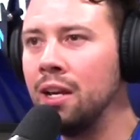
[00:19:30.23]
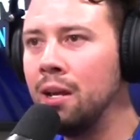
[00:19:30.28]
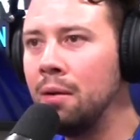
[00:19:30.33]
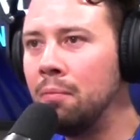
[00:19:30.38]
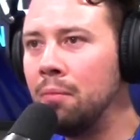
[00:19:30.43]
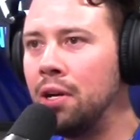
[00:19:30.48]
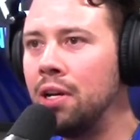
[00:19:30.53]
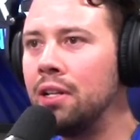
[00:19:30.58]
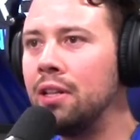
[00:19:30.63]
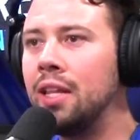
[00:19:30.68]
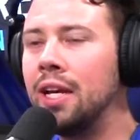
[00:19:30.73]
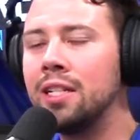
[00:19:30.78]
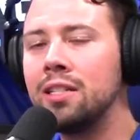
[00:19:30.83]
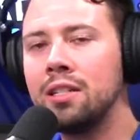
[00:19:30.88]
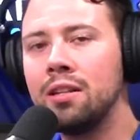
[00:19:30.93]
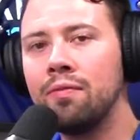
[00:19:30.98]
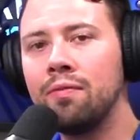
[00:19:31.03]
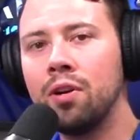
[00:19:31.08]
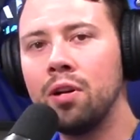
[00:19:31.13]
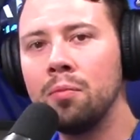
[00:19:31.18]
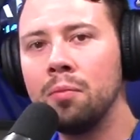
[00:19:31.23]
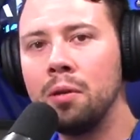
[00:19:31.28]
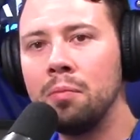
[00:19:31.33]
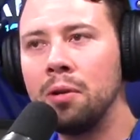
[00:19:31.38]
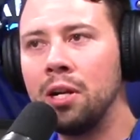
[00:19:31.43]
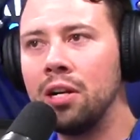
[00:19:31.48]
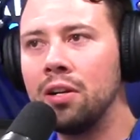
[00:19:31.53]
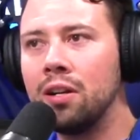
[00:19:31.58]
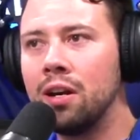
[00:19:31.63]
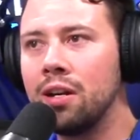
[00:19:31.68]
But that's the Fermi
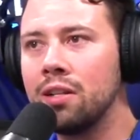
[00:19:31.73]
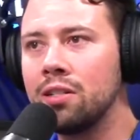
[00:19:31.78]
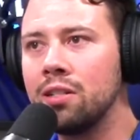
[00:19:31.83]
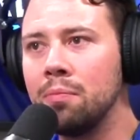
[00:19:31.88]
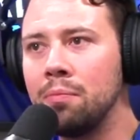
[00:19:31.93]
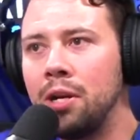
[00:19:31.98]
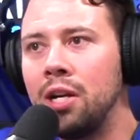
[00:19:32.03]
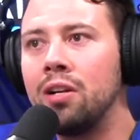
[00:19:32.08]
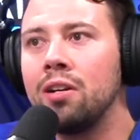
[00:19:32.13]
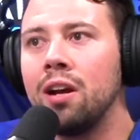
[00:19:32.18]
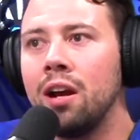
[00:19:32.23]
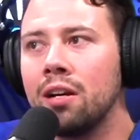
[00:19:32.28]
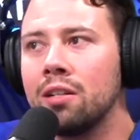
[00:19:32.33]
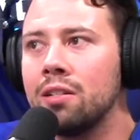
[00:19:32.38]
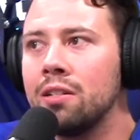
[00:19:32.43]
paradox. The paradox